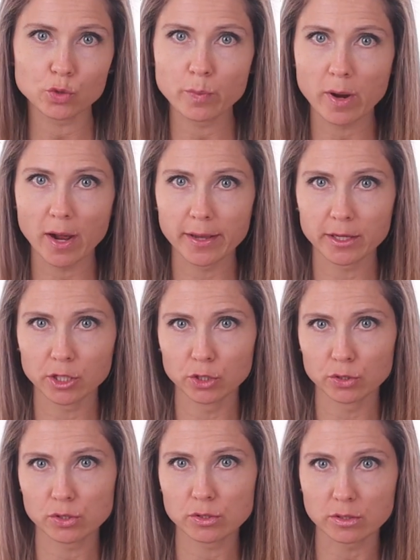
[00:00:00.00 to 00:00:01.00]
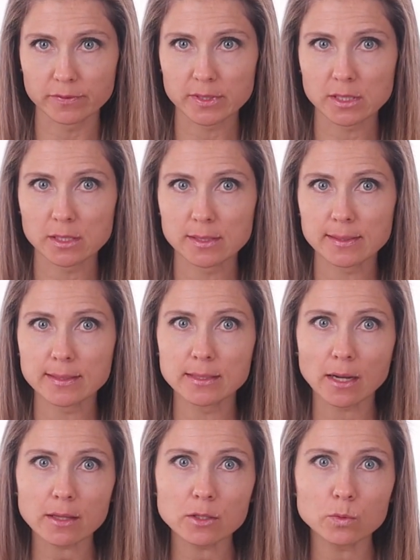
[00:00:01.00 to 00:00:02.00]
to buy your services.
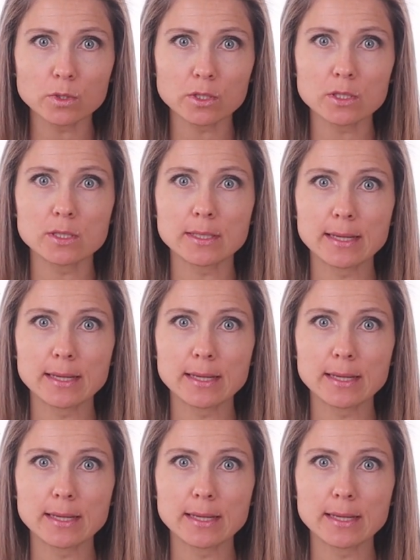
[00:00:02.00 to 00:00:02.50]
In other words,